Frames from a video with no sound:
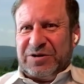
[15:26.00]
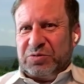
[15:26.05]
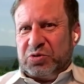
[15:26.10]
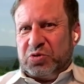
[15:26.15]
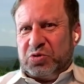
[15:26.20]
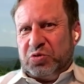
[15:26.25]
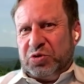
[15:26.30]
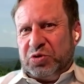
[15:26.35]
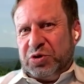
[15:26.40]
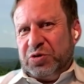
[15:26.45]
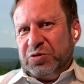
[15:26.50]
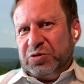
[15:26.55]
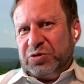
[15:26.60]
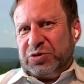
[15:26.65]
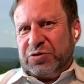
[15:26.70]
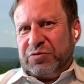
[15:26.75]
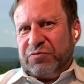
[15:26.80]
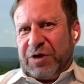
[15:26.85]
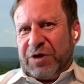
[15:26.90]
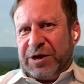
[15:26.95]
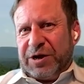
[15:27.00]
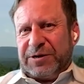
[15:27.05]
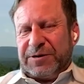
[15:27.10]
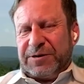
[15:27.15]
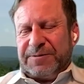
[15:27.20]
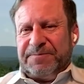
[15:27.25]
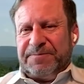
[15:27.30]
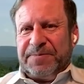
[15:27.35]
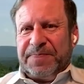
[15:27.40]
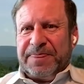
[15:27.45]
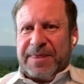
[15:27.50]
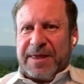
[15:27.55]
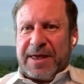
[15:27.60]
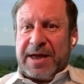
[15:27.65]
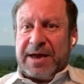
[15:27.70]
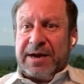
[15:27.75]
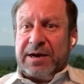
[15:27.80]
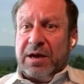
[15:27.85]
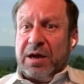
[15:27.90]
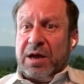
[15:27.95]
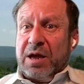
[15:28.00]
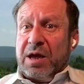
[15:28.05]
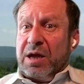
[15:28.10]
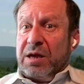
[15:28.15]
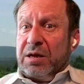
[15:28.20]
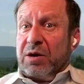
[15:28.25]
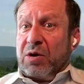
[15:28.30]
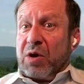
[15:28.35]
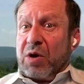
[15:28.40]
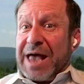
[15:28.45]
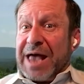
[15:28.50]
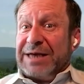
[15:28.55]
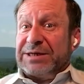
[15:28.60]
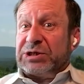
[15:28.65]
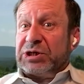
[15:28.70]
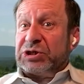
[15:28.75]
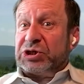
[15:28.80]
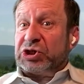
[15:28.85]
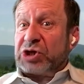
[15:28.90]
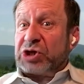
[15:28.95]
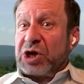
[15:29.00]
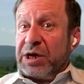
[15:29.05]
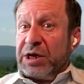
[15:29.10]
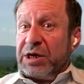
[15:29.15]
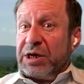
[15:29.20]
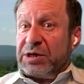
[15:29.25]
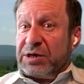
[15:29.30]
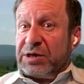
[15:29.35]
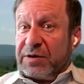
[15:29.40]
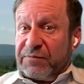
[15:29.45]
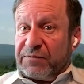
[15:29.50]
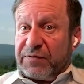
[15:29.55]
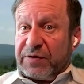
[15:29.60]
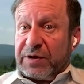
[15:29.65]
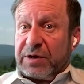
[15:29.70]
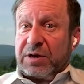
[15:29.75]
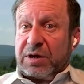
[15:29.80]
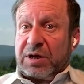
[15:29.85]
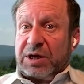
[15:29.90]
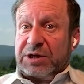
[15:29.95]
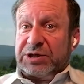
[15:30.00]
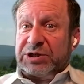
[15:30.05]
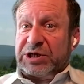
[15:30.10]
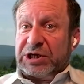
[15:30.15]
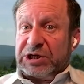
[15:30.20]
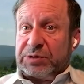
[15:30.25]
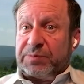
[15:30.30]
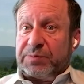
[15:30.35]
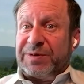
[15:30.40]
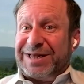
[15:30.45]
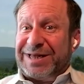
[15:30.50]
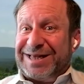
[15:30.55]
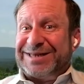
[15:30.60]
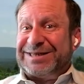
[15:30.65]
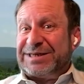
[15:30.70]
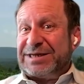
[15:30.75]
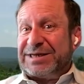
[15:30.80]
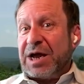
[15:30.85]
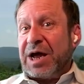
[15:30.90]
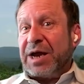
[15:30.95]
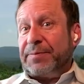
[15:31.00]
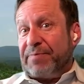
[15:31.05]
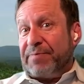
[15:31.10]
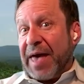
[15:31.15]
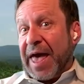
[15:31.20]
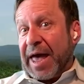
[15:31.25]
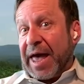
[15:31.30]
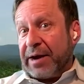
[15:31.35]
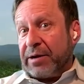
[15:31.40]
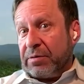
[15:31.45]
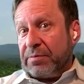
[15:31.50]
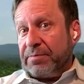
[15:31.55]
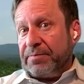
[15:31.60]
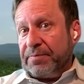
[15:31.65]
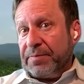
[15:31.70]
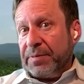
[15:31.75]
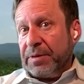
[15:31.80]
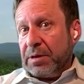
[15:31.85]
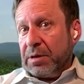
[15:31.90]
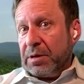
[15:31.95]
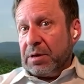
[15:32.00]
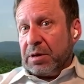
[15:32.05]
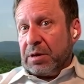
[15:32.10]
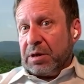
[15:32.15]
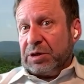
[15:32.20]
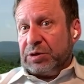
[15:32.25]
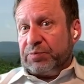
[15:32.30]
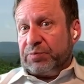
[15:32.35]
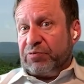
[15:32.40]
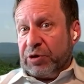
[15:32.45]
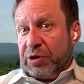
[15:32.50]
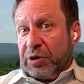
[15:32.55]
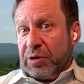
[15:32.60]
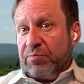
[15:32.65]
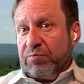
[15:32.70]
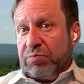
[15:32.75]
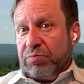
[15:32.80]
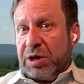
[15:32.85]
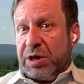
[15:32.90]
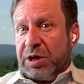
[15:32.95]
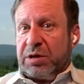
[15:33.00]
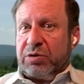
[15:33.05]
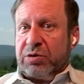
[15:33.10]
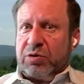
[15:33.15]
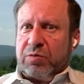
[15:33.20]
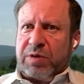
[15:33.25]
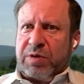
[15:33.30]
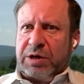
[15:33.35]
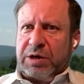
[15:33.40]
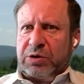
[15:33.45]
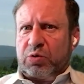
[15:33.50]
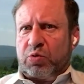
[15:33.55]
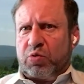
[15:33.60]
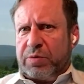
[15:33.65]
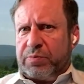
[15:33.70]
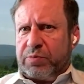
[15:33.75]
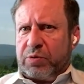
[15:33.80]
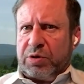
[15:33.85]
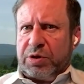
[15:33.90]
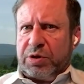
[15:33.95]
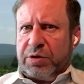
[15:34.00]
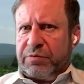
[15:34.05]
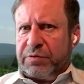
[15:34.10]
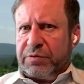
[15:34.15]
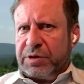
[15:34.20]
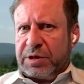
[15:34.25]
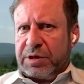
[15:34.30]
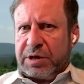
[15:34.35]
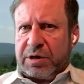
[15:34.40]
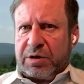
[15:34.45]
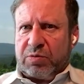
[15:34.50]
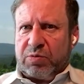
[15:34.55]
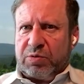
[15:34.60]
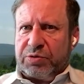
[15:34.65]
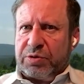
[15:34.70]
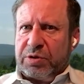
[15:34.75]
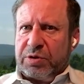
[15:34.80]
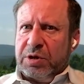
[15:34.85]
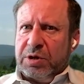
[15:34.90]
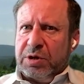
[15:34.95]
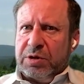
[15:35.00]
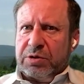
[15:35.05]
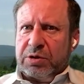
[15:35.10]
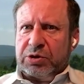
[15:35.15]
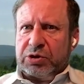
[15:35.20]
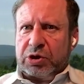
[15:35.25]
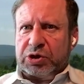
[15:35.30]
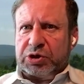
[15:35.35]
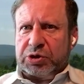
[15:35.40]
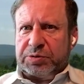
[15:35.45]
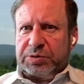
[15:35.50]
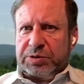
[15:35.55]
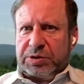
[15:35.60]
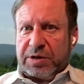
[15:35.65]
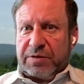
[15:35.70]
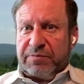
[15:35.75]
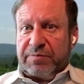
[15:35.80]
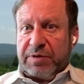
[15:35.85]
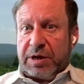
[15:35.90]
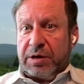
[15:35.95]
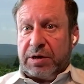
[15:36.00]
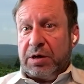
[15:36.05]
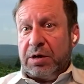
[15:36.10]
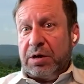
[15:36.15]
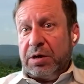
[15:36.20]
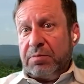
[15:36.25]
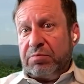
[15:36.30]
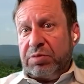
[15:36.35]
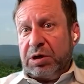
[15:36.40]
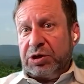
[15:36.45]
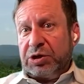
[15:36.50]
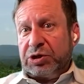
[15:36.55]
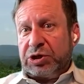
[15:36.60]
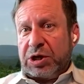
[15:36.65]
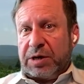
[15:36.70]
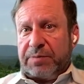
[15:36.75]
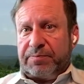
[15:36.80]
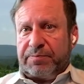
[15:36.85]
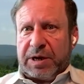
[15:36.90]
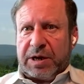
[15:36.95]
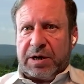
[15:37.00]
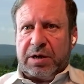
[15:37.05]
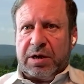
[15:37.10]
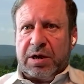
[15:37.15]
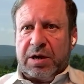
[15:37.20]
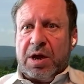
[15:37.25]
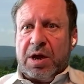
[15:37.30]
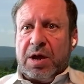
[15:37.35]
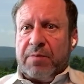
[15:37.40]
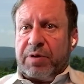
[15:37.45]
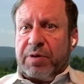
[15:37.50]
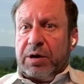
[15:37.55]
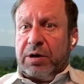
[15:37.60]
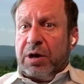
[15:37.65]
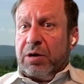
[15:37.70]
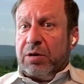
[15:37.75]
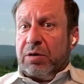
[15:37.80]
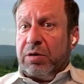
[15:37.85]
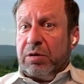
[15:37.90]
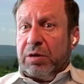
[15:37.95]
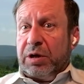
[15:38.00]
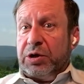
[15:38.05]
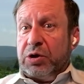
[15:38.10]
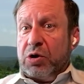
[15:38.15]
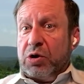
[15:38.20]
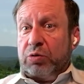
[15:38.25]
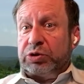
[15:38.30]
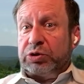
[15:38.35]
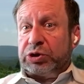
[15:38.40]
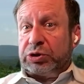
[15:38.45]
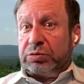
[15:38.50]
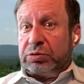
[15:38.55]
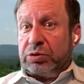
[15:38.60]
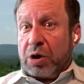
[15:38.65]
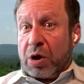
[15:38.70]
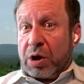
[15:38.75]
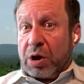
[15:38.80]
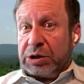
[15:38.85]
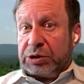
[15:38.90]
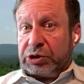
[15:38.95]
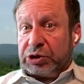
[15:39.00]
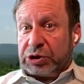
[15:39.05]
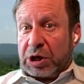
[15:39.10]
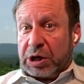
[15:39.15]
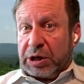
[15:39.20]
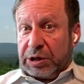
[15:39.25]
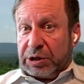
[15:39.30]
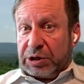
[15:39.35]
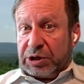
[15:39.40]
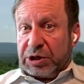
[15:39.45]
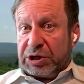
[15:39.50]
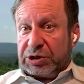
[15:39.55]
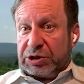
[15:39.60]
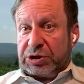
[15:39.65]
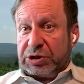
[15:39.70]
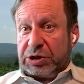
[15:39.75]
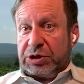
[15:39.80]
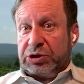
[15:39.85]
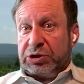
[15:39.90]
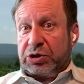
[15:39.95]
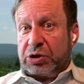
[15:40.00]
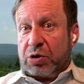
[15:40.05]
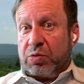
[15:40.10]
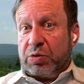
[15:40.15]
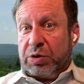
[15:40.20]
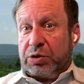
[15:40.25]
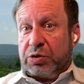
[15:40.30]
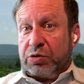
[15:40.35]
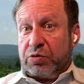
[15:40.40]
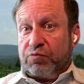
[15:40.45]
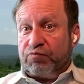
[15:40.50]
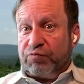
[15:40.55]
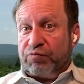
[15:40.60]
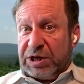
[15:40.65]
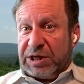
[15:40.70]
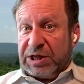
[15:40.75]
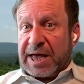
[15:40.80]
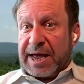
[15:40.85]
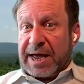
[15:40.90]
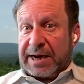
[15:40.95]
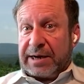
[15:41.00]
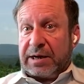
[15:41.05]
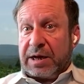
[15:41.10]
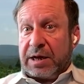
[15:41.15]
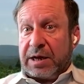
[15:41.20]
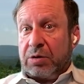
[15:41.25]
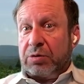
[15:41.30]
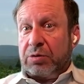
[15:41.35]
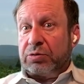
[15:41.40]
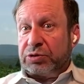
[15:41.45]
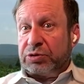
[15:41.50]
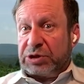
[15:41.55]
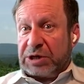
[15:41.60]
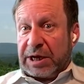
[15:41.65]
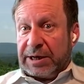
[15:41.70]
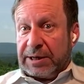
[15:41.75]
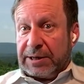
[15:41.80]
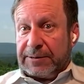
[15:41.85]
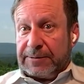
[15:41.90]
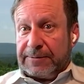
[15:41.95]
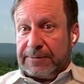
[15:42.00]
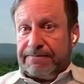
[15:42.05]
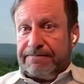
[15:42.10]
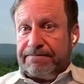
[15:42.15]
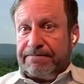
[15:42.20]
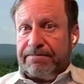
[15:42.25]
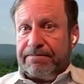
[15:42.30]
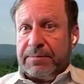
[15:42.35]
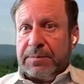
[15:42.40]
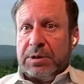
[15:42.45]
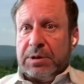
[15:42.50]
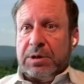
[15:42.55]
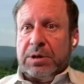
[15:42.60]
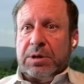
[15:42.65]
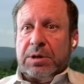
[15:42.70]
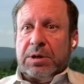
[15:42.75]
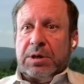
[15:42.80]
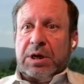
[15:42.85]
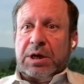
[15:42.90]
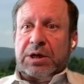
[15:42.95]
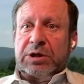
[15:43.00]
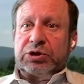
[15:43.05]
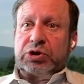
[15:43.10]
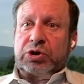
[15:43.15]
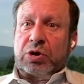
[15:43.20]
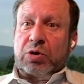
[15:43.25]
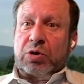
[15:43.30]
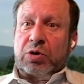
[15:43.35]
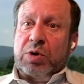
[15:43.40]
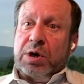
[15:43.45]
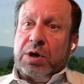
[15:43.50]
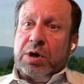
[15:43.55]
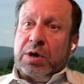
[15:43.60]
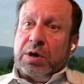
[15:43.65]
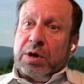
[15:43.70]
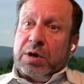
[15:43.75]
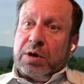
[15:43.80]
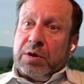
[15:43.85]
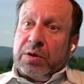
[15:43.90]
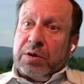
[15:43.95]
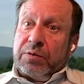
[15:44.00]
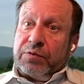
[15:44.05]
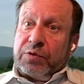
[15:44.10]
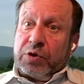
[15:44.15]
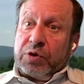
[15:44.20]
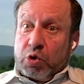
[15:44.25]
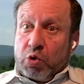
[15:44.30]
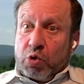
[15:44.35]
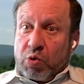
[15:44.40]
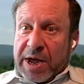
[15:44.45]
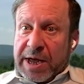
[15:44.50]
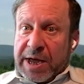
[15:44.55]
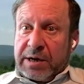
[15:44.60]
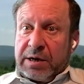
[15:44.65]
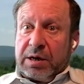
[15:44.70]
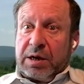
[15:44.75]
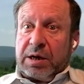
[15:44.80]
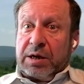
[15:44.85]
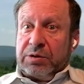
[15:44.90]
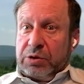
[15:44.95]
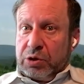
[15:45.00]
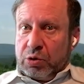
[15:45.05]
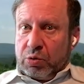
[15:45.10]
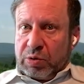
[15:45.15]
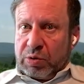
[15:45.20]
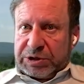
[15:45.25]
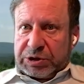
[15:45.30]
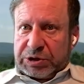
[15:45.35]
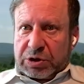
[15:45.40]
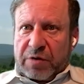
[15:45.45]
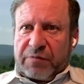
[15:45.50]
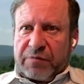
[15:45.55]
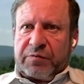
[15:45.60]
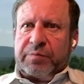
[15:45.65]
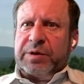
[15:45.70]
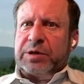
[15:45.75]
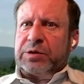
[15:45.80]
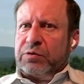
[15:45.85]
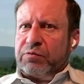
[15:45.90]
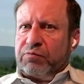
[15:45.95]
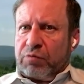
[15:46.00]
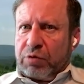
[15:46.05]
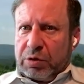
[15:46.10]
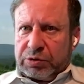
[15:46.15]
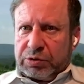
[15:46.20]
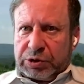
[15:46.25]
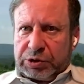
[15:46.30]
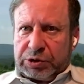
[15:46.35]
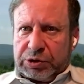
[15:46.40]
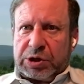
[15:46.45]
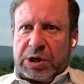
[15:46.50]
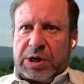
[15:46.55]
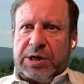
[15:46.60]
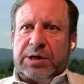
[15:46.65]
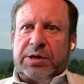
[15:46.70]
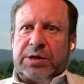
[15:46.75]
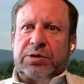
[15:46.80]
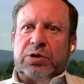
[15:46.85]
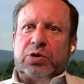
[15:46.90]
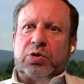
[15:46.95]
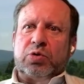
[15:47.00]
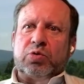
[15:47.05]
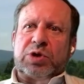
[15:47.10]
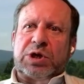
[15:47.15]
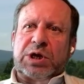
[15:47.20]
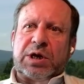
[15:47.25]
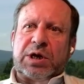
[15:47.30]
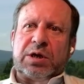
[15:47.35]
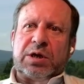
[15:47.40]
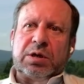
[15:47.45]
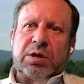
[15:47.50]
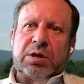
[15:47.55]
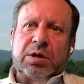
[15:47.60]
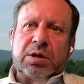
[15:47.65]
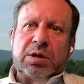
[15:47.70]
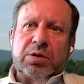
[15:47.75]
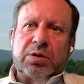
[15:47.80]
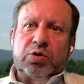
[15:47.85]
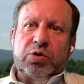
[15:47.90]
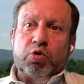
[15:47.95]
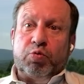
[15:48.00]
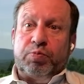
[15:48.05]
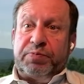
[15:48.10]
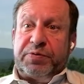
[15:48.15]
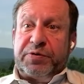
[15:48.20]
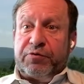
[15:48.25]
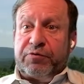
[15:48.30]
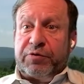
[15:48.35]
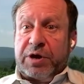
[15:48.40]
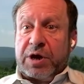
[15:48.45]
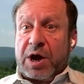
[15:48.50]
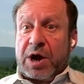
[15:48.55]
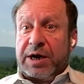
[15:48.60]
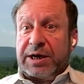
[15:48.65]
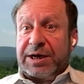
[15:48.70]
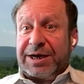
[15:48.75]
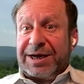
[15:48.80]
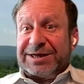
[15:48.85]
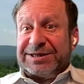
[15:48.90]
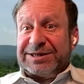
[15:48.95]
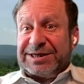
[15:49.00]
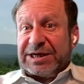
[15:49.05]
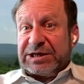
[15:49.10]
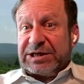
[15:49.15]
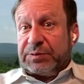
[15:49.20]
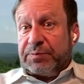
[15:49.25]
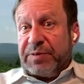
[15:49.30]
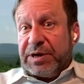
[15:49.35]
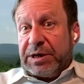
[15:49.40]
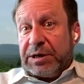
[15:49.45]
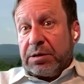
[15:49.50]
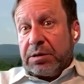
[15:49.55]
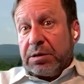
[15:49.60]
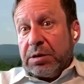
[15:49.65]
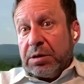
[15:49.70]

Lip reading: 2 years to write it. And, as a scientific assessment, it's not bad. It's pretty complete. You might quibble here and there with the judging CV, but it's not bad. But clearly, no non-scientist is going to read that and understand it. And so the UN and the US government, the Royal Society in the UK, do periodic assessment